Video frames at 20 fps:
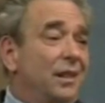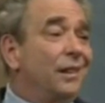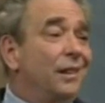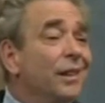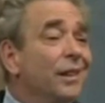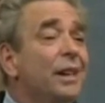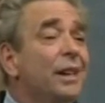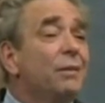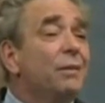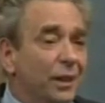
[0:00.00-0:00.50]

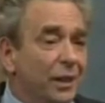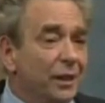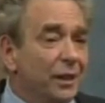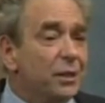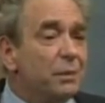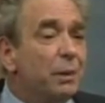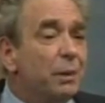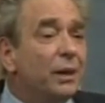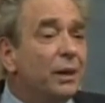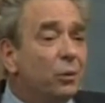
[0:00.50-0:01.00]

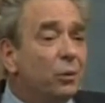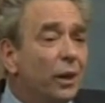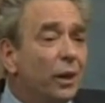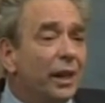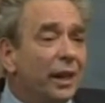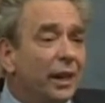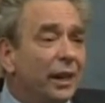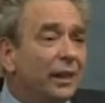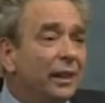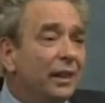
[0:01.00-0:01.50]
cleavage
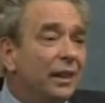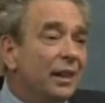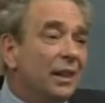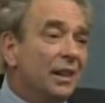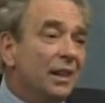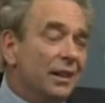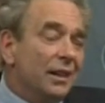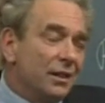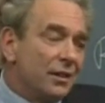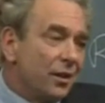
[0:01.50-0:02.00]
between
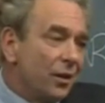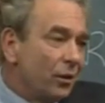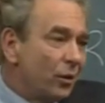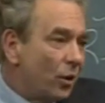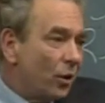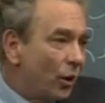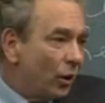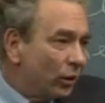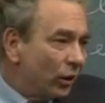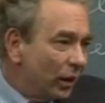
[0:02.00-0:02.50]
so
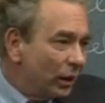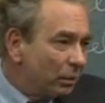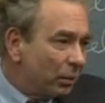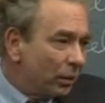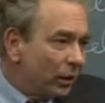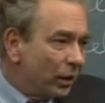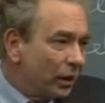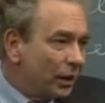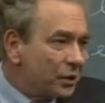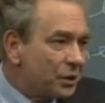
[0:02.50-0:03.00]
called
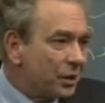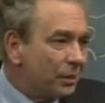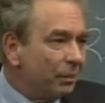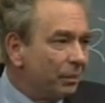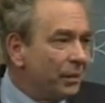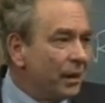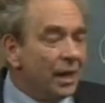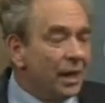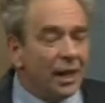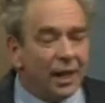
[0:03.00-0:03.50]
liberalism
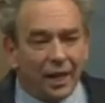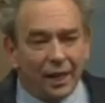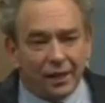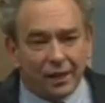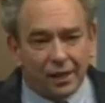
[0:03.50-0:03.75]
and